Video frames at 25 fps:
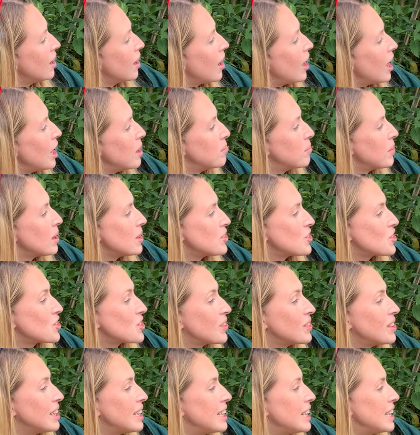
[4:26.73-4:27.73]
I munch
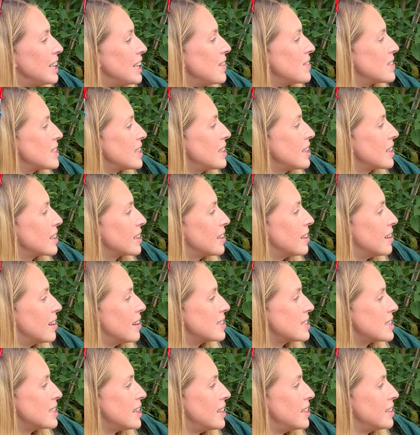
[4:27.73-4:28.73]
on the leaves in the
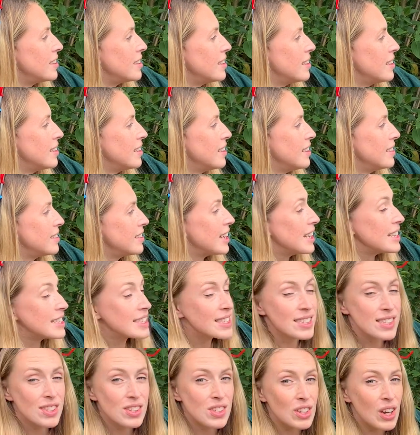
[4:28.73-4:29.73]
garden, then
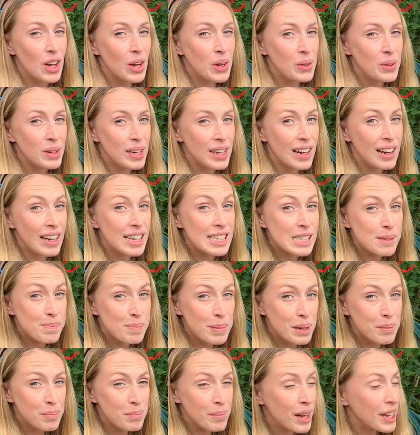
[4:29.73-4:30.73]
slowly I
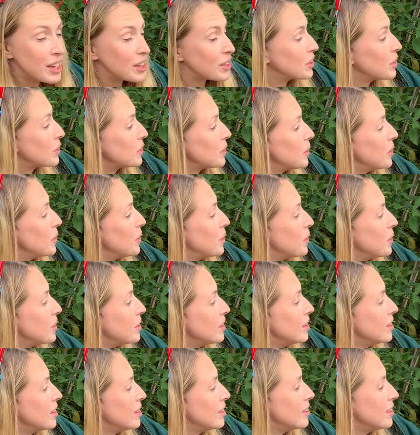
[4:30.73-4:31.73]
spin my
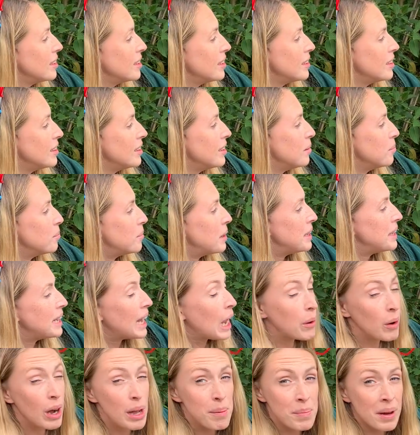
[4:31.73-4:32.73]
cocoon. But
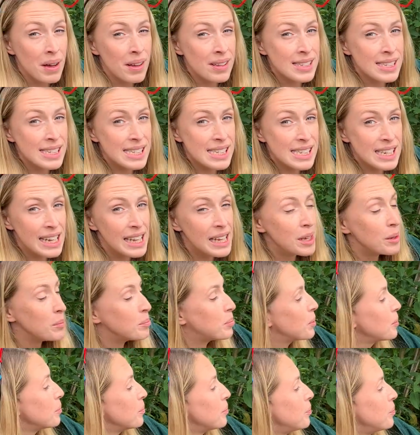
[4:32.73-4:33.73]
now I must sleep,
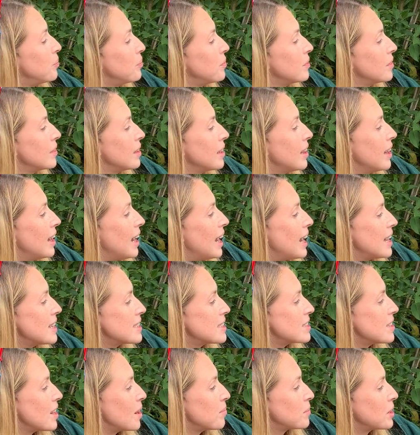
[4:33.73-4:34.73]
as
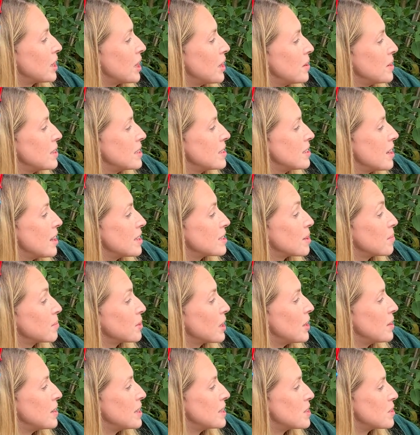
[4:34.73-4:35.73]
I'm
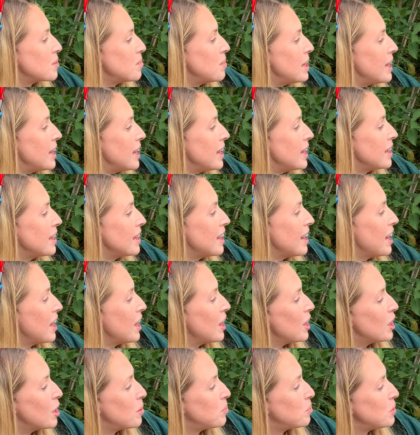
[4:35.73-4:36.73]
going to be
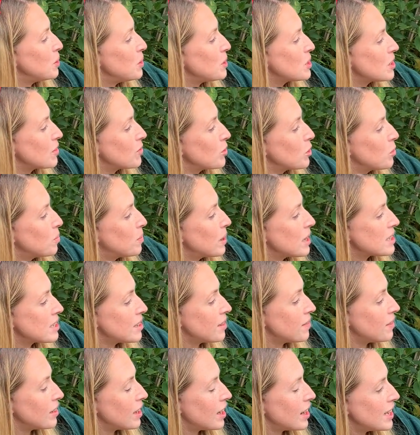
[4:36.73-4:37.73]
a beautiful
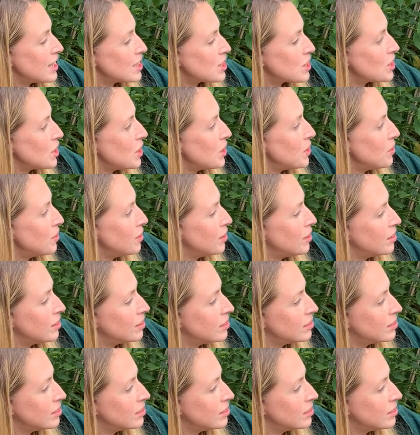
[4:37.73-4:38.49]
butterfly soon.